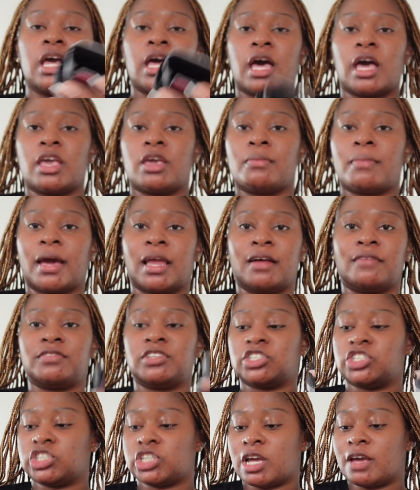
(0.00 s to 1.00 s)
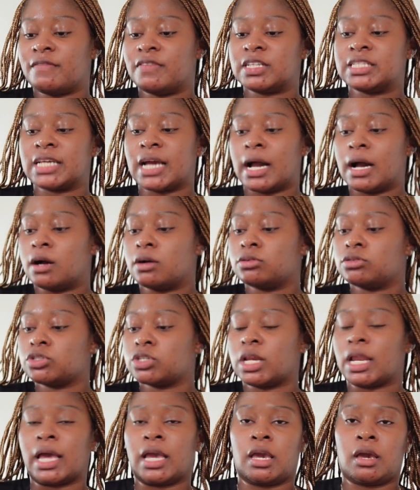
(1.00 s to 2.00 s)
and you might have to shave it down,
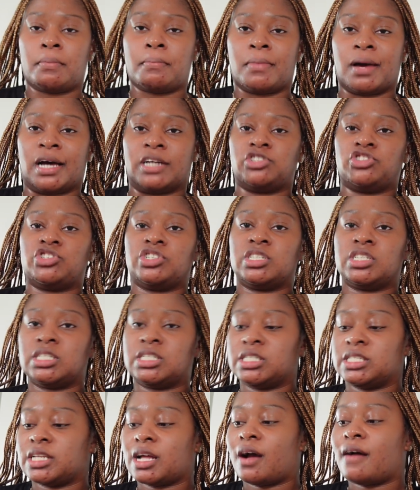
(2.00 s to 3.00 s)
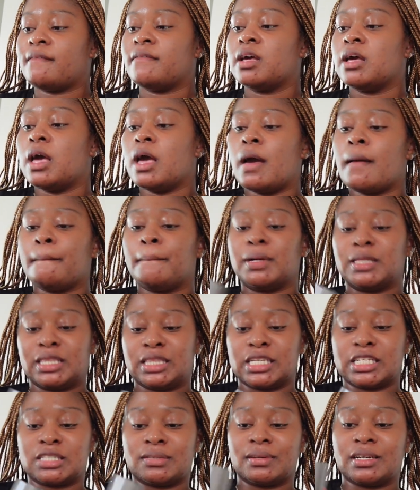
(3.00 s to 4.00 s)
so like your mattress and stuff. But
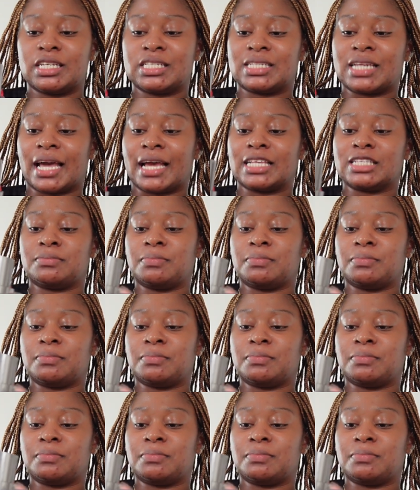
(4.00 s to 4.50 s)
this one is nice